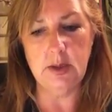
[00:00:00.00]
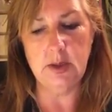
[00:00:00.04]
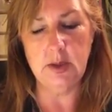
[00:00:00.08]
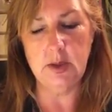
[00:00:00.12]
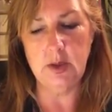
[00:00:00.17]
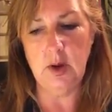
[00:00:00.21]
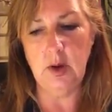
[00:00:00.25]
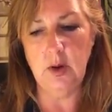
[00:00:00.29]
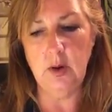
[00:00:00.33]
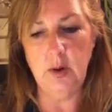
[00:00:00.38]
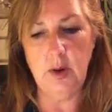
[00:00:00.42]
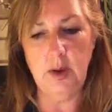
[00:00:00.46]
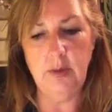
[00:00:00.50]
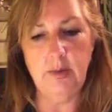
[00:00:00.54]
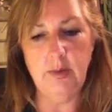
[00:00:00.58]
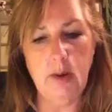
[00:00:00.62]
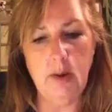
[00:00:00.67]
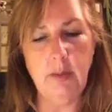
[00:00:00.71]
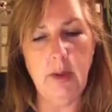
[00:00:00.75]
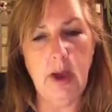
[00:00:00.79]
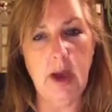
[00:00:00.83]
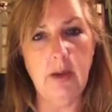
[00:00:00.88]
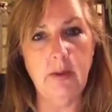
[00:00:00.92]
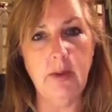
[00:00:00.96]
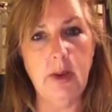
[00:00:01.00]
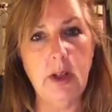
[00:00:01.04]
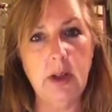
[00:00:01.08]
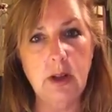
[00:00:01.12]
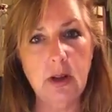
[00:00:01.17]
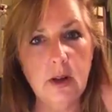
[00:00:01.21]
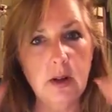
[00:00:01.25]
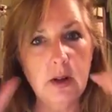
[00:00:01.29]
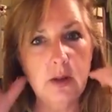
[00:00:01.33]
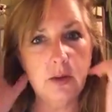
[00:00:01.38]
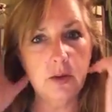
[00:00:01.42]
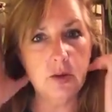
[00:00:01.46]
So if having a
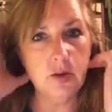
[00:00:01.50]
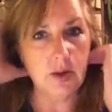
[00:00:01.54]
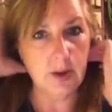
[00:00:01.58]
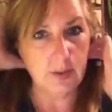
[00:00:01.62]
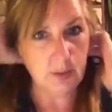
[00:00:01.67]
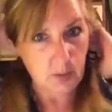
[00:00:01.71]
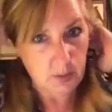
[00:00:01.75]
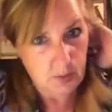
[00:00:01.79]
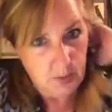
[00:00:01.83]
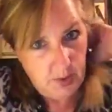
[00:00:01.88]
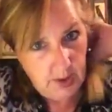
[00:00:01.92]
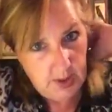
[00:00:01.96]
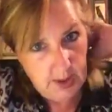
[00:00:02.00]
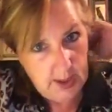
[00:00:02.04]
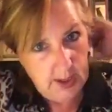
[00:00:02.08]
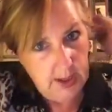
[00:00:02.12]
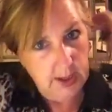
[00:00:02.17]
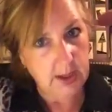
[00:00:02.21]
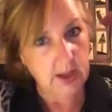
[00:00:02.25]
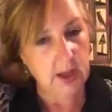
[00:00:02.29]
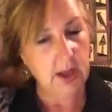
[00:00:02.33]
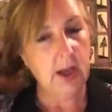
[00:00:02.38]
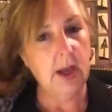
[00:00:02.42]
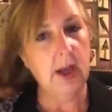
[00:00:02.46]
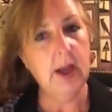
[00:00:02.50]
little trouble breathing,